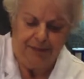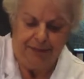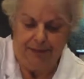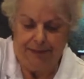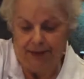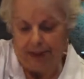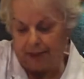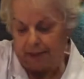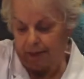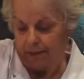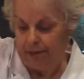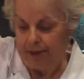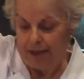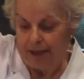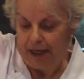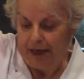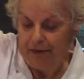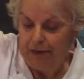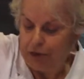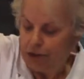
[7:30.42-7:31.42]
Yeah, well, you
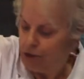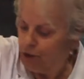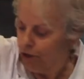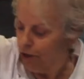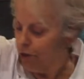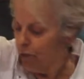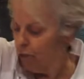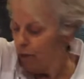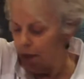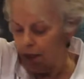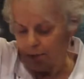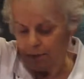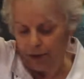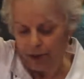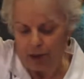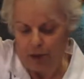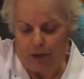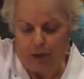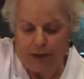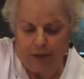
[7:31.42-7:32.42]
have to stir it well
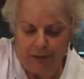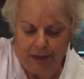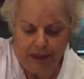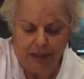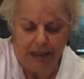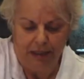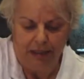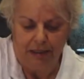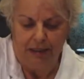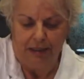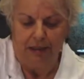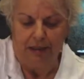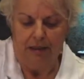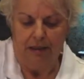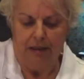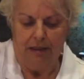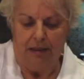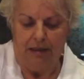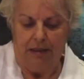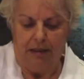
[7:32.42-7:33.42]
because you want to mix the
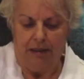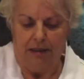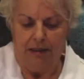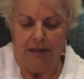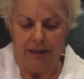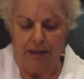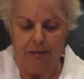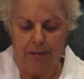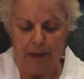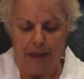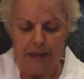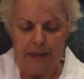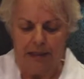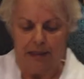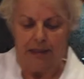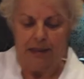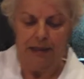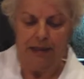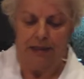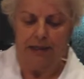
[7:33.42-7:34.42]

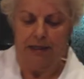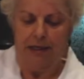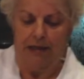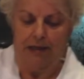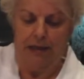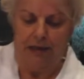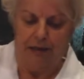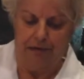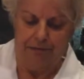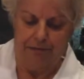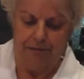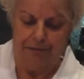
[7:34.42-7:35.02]
spices inside there.